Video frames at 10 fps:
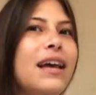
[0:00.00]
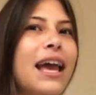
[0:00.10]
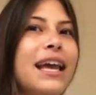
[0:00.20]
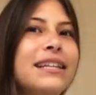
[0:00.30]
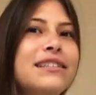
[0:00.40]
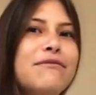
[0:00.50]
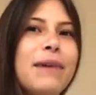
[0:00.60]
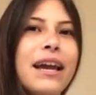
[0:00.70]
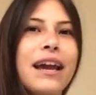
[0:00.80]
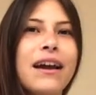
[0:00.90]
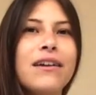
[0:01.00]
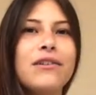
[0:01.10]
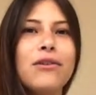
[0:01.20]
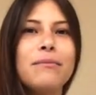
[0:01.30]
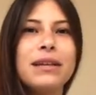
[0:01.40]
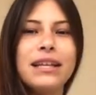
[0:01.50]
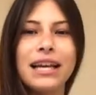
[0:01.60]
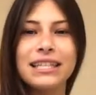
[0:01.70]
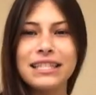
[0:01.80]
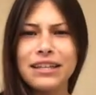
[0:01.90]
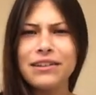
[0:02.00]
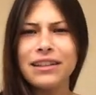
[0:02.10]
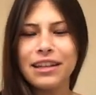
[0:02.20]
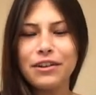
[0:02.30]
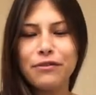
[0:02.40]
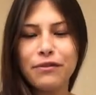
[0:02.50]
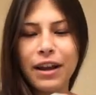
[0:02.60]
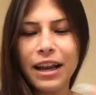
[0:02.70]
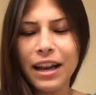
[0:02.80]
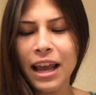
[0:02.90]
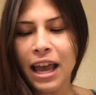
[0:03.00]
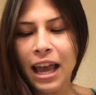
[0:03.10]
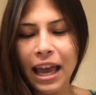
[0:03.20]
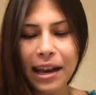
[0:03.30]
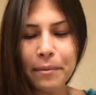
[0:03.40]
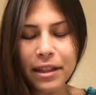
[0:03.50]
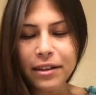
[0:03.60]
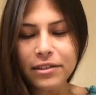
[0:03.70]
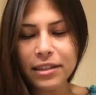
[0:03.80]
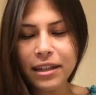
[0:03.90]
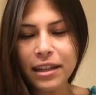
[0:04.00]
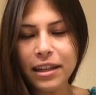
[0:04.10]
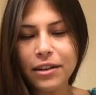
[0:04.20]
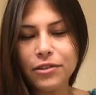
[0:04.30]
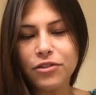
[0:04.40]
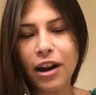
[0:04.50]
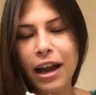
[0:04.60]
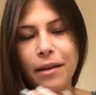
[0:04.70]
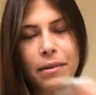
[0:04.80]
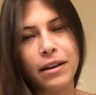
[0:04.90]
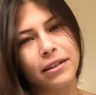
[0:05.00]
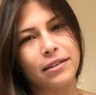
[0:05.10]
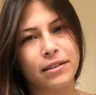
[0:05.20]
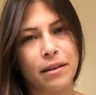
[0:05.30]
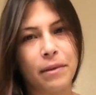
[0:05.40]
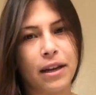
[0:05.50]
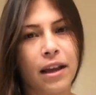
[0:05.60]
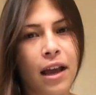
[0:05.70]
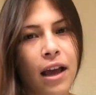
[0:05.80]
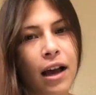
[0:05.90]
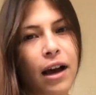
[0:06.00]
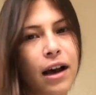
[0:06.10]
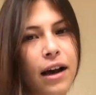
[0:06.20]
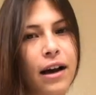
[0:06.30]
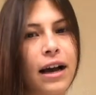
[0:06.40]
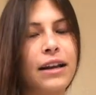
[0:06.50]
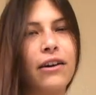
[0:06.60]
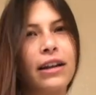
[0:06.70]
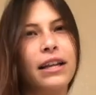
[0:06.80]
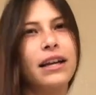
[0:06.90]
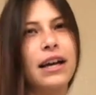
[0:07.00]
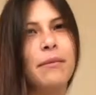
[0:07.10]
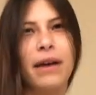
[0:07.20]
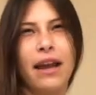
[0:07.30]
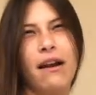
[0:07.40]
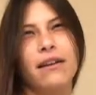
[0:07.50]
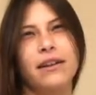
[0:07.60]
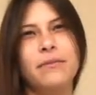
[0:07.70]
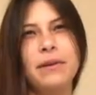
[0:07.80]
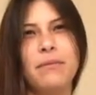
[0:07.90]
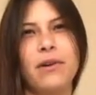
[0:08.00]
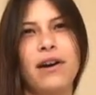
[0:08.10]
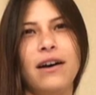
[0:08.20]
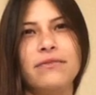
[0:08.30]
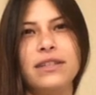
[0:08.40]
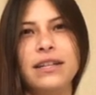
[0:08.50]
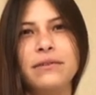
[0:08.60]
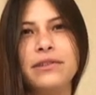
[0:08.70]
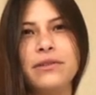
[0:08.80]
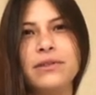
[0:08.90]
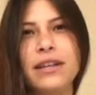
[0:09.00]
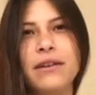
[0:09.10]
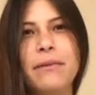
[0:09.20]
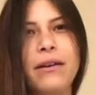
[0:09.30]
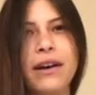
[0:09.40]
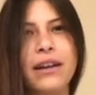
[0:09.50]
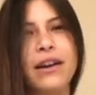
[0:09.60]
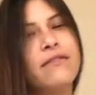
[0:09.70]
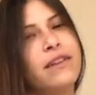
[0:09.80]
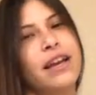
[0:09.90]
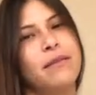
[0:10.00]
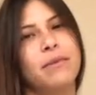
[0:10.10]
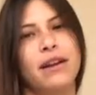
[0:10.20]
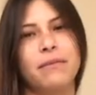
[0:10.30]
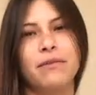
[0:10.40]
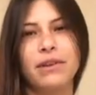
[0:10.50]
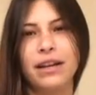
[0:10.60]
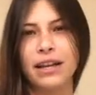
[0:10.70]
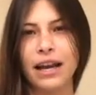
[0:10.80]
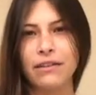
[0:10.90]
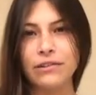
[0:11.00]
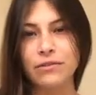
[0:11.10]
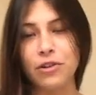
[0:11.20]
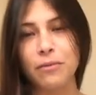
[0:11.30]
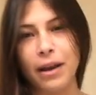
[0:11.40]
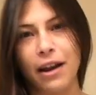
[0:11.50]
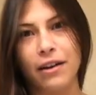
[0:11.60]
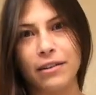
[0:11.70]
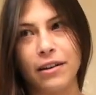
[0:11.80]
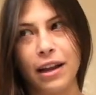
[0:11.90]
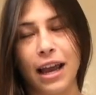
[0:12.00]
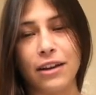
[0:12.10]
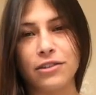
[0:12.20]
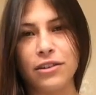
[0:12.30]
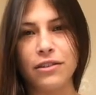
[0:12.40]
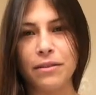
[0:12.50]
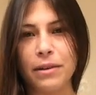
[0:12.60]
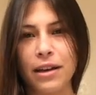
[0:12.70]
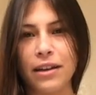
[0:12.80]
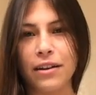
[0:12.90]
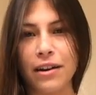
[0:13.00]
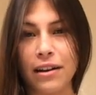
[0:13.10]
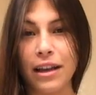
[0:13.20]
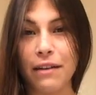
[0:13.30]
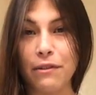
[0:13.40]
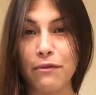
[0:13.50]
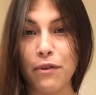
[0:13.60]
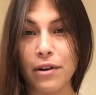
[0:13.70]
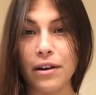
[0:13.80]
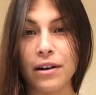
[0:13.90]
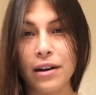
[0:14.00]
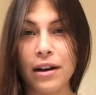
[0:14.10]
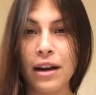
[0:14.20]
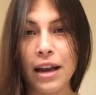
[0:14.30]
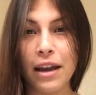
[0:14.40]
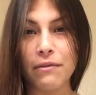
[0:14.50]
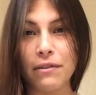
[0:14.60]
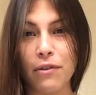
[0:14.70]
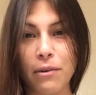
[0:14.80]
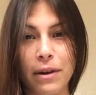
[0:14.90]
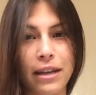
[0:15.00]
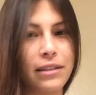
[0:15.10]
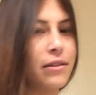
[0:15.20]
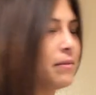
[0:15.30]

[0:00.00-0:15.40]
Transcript: the ends of my hair are normally like still a little frayed. And I mean, they're still a little dry because, I mean, I know I need to cut my hair a little bit more often. I was so scared about cutting off length, but I've been reading how to grow my hair, and they're like, actually, you need to be cutting your hair like every four weeks. So